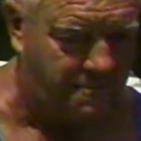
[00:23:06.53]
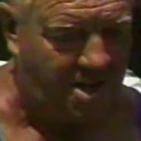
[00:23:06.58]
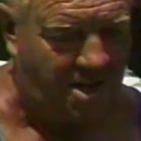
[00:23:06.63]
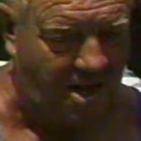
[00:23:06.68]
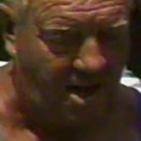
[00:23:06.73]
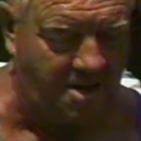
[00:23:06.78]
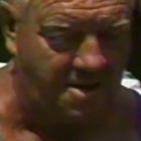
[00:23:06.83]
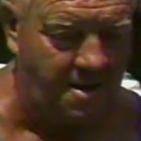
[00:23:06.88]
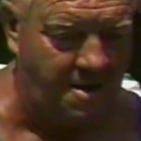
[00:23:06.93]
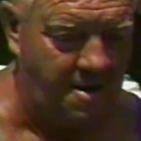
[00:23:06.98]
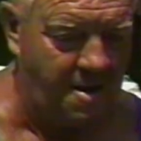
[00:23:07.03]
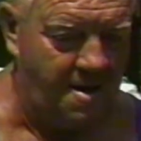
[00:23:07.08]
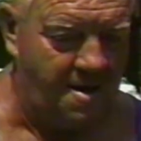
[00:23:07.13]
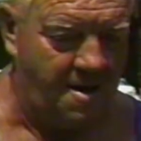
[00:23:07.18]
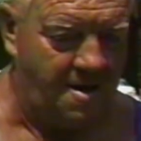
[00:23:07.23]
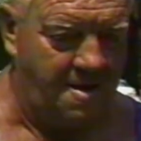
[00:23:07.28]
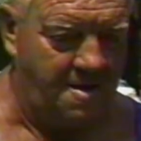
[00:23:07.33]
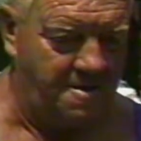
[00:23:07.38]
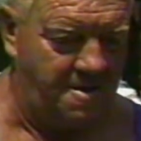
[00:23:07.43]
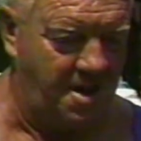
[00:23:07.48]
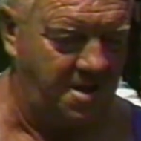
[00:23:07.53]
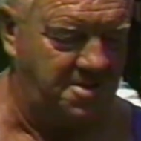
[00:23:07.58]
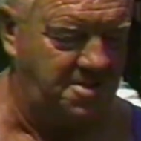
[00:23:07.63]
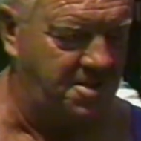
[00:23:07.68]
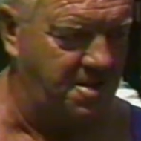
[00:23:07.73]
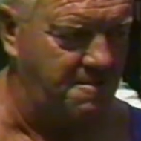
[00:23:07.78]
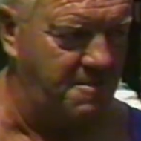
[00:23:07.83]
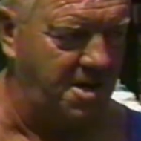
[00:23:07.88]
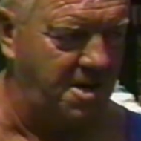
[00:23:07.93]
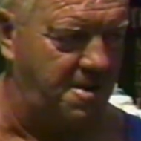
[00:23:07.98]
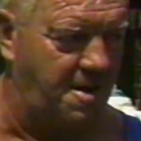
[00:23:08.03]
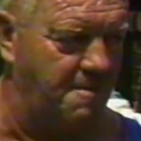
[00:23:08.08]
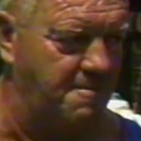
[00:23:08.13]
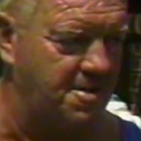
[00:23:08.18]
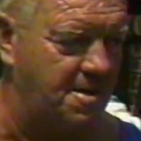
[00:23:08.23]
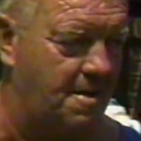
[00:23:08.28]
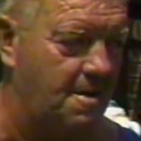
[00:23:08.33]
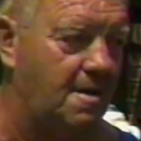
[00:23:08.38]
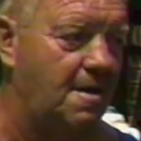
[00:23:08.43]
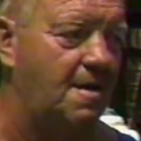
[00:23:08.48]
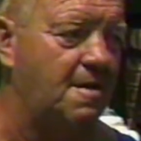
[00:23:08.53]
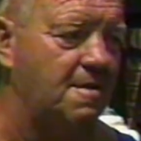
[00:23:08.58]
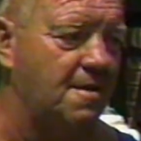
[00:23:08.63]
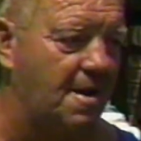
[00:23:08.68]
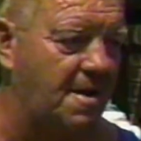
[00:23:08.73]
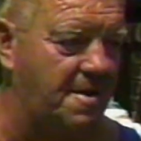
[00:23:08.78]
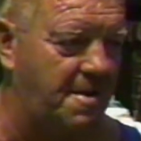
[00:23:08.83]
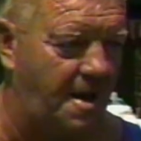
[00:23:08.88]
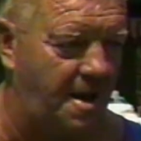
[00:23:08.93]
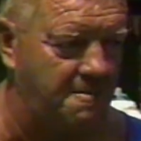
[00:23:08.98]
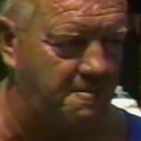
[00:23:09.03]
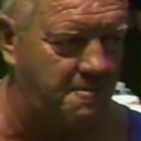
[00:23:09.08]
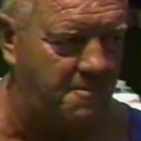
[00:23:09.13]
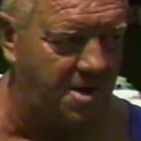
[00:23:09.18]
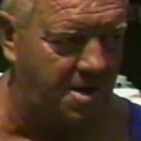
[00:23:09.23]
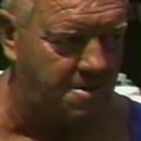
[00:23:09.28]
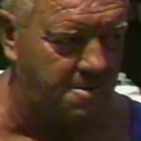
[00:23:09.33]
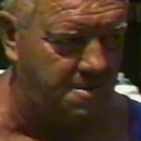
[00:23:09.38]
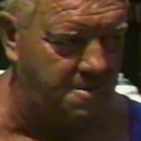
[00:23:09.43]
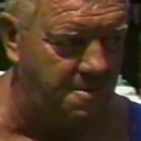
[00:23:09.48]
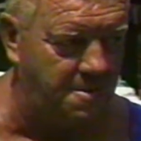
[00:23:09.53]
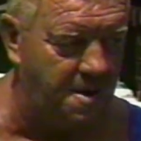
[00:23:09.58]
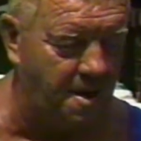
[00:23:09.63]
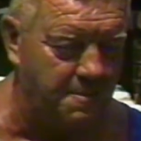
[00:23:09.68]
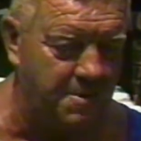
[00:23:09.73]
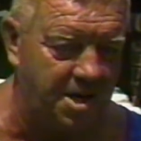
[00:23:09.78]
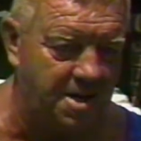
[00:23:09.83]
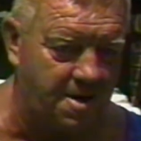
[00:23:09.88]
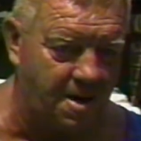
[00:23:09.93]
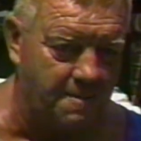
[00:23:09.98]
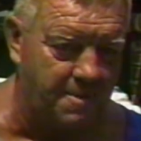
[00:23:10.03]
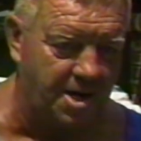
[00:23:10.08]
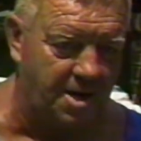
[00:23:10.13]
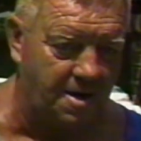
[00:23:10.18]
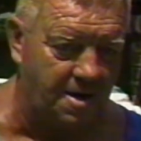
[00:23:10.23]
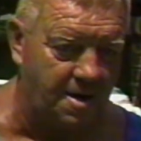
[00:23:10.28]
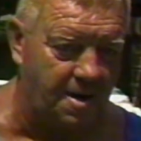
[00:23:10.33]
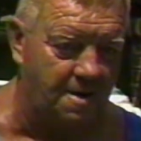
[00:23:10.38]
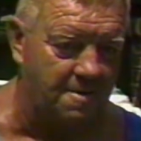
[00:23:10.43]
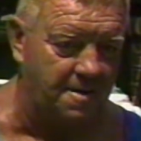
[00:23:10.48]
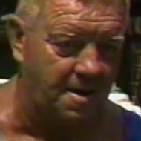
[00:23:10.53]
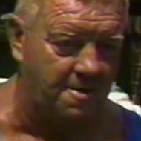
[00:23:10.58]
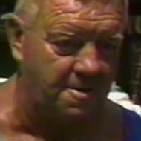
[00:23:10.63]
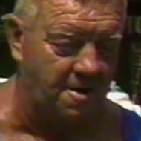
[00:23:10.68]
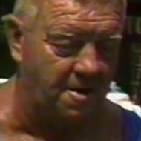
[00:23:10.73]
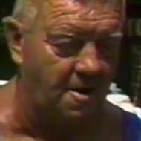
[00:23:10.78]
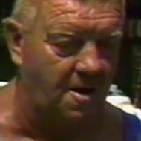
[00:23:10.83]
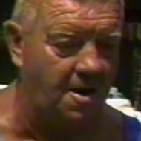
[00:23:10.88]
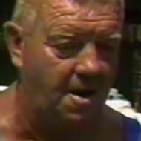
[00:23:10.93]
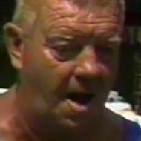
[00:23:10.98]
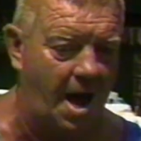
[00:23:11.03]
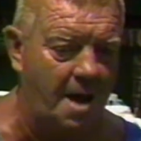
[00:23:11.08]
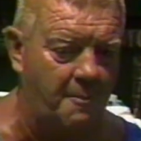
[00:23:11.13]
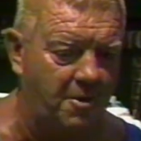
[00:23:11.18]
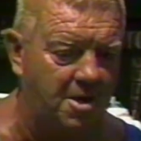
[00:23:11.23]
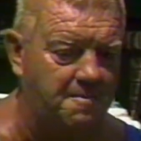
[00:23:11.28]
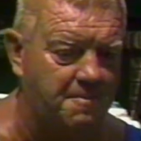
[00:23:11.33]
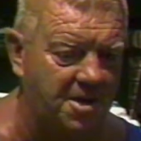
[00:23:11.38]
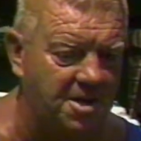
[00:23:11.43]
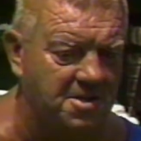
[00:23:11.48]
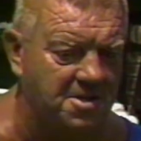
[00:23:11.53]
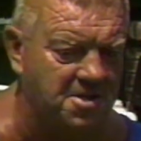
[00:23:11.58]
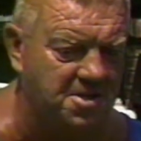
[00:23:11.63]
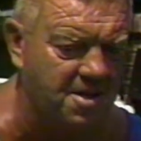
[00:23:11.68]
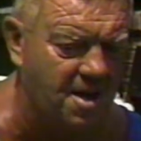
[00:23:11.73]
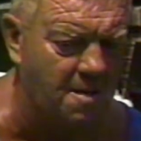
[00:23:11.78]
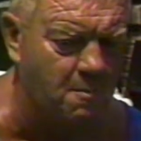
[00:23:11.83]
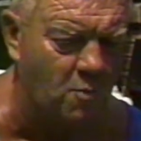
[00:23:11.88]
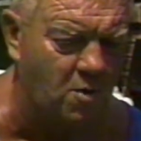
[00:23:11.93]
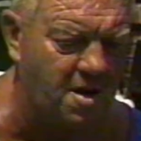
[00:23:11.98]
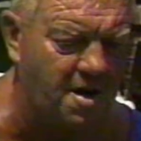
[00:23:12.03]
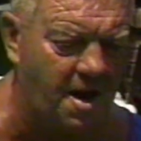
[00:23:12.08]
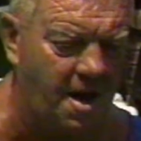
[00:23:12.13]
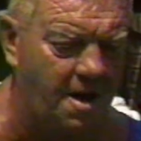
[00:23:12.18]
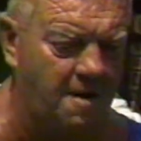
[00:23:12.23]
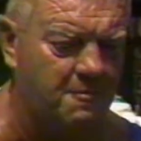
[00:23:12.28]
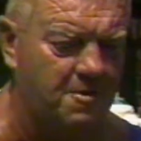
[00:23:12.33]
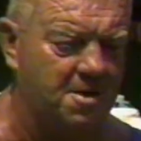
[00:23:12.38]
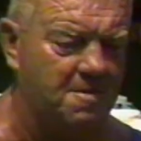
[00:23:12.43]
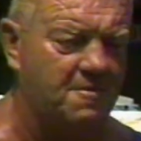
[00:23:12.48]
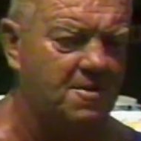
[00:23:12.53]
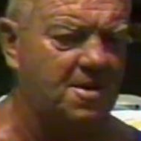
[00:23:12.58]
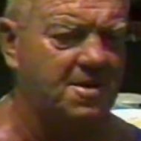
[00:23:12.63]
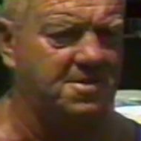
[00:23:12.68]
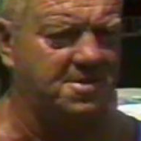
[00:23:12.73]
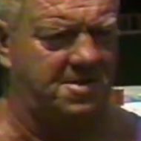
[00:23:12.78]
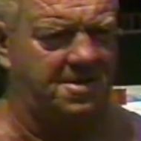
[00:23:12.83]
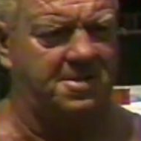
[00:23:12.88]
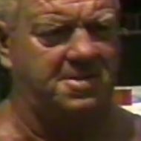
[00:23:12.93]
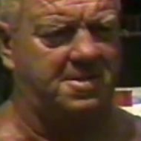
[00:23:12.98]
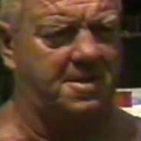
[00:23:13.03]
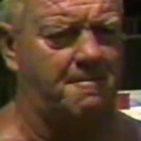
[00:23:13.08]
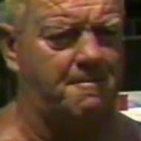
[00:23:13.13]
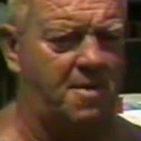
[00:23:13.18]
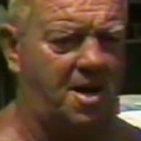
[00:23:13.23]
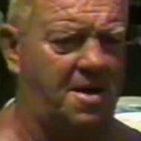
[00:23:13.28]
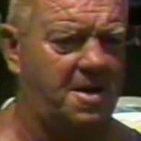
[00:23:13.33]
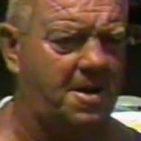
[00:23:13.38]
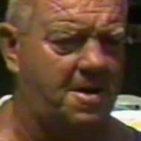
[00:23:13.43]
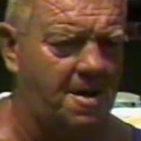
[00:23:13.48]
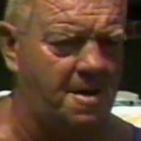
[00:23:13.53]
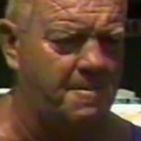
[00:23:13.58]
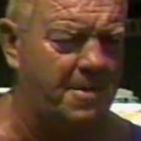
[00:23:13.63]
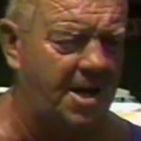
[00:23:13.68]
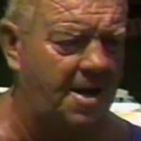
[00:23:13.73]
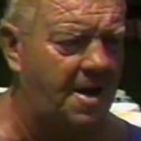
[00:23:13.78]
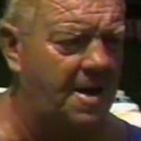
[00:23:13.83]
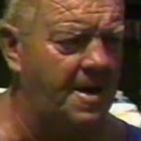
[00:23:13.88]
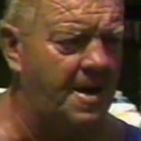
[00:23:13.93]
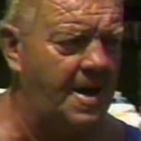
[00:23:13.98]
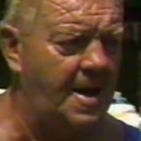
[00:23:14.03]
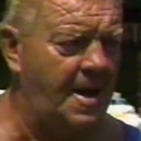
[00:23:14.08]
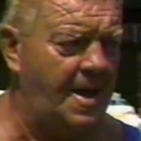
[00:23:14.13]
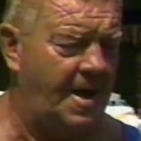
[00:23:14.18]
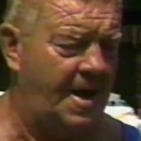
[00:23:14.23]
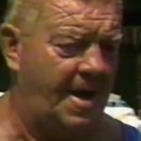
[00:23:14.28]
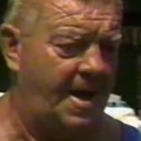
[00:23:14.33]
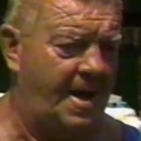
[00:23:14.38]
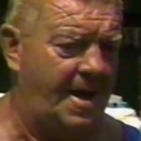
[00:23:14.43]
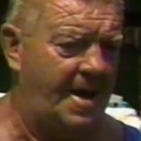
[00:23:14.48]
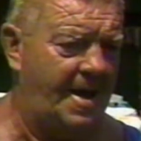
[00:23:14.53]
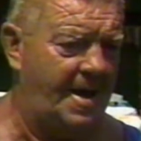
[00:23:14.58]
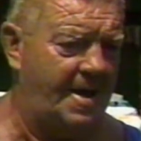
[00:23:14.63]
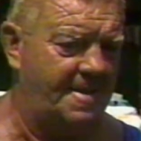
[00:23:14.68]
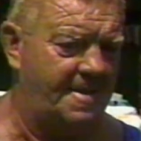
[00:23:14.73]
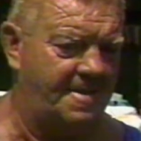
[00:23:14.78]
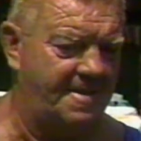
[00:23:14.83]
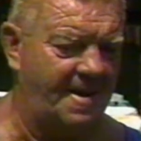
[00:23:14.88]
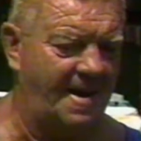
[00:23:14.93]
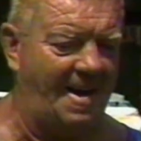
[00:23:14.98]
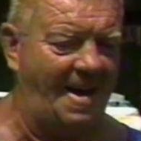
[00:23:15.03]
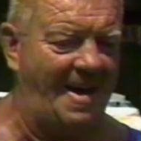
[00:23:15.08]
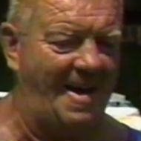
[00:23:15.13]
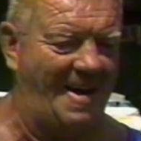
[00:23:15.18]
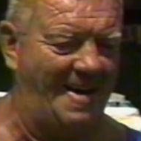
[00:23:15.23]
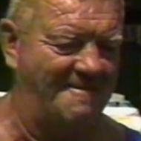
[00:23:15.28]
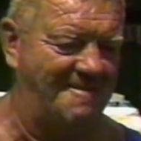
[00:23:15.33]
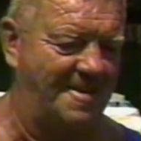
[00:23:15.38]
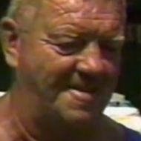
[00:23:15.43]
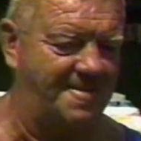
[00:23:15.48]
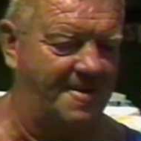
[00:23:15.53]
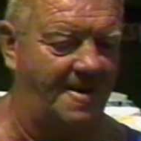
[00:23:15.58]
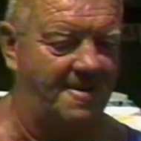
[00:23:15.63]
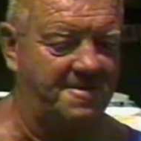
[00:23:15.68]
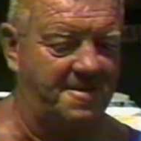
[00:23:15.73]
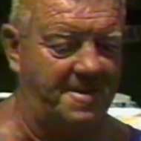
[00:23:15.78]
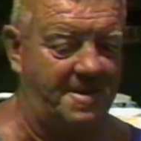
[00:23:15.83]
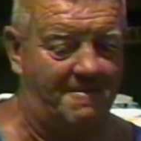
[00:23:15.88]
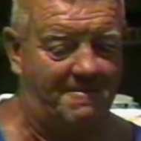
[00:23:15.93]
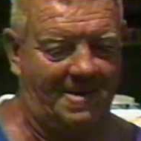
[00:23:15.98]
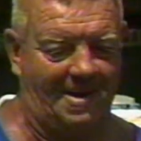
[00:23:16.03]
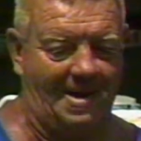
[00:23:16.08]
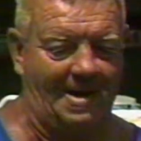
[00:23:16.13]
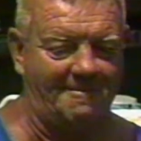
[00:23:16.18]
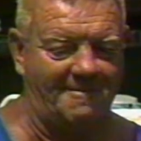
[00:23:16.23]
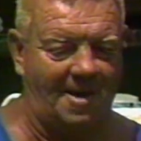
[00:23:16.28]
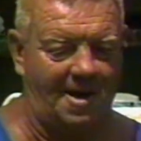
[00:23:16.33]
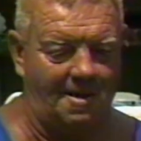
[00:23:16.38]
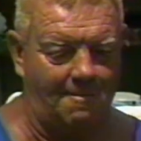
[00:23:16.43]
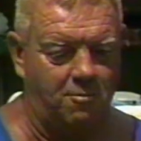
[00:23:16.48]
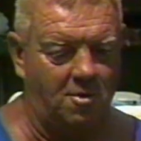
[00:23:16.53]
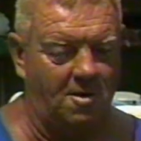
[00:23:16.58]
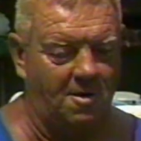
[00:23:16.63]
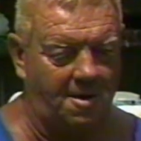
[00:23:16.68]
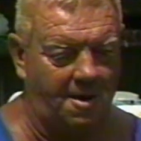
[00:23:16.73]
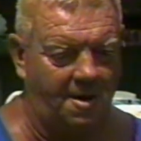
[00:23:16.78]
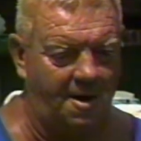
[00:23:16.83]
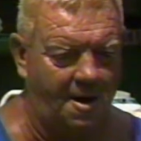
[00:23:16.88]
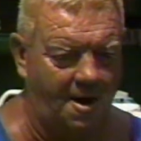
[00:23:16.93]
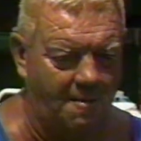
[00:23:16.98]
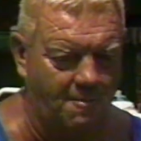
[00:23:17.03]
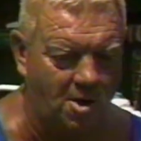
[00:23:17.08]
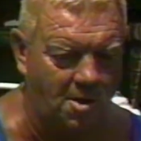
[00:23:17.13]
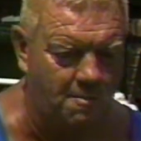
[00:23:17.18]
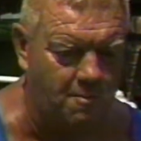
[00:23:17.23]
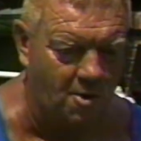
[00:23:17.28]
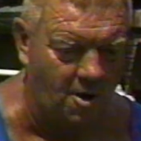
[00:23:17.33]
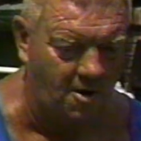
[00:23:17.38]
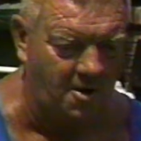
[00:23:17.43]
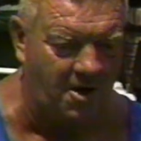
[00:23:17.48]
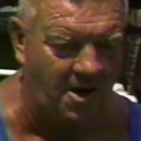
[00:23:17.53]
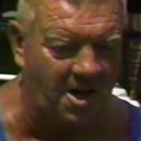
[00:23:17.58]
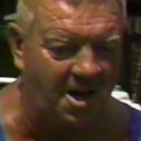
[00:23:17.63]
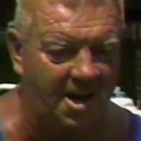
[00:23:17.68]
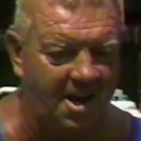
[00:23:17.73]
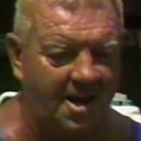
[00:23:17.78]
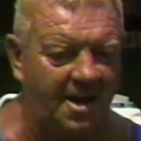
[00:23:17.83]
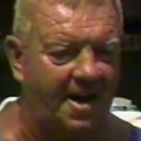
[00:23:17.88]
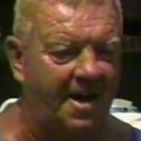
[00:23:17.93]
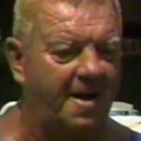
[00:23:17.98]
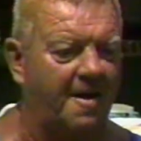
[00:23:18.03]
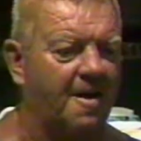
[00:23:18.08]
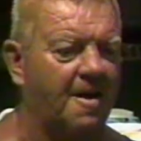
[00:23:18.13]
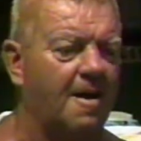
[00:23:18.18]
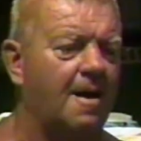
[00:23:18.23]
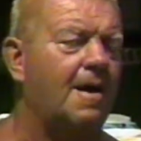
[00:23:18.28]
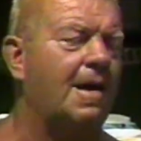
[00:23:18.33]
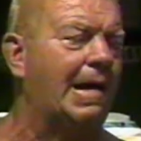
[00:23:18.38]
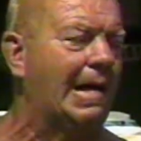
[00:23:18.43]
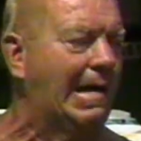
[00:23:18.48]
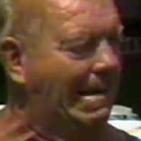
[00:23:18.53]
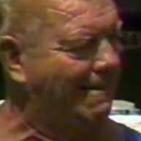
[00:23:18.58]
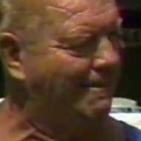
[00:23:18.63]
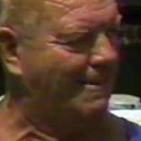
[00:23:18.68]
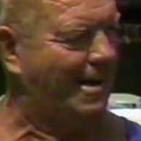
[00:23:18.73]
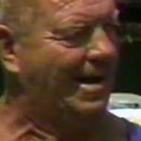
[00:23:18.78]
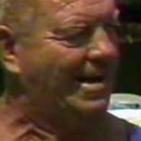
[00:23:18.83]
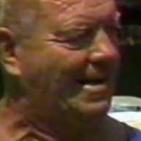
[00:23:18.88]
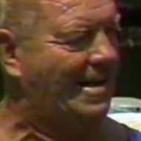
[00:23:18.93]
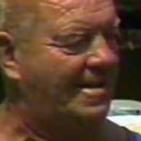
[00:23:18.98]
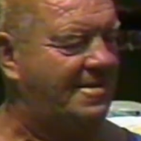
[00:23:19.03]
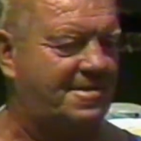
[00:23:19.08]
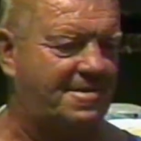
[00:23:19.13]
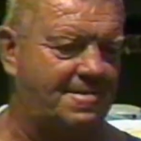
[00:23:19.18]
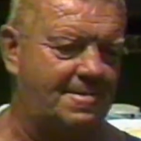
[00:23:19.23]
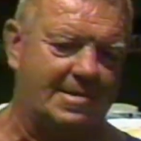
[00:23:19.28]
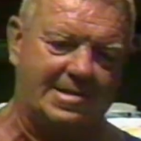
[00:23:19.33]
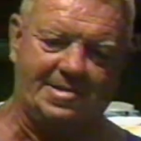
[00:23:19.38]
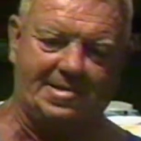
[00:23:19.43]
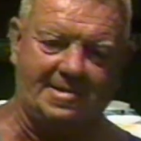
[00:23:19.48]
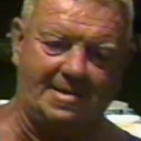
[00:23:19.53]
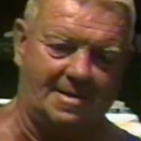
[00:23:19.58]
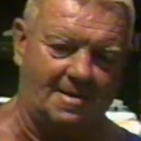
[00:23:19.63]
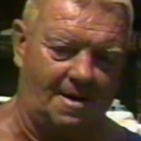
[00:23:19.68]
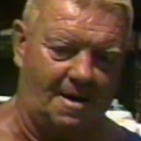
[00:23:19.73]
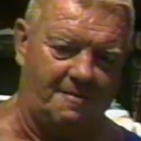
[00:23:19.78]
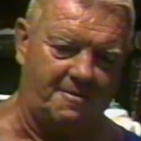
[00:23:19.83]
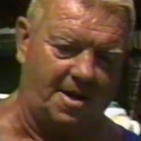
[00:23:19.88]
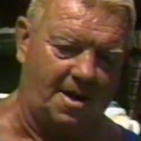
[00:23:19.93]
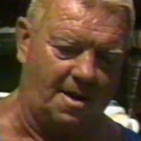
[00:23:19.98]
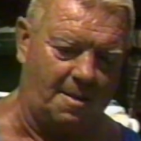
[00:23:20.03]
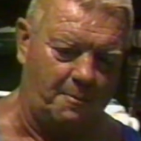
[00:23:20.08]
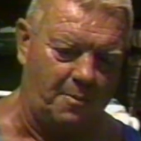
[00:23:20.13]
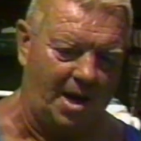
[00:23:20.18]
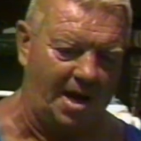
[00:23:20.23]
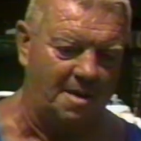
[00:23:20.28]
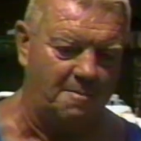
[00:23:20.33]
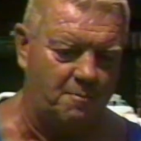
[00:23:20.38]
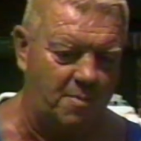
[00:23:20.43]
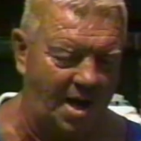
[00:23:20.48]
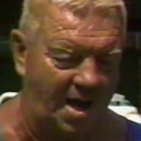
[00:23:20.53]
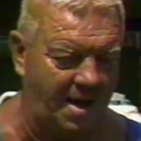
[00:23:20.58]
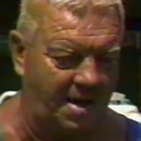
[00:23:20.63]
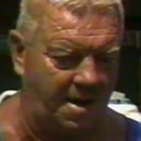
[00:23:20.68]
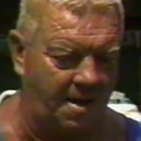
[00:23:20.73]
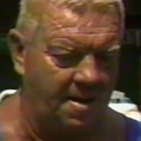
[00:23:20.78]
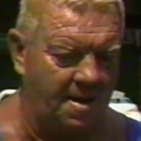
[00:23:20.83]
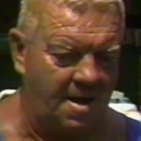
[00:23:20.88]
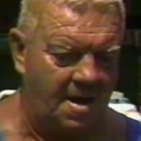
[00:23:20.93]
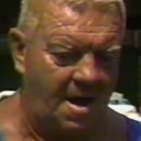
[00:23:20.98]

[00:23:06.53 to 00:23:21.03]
and they see me come, they, oh, look at that big dummy coming here, and I would be the same way. I wouldn't want to see somebody coming and think I have to talk to him when I've got a broken arm or broken leg or my neck's twisted or I've got a bad back.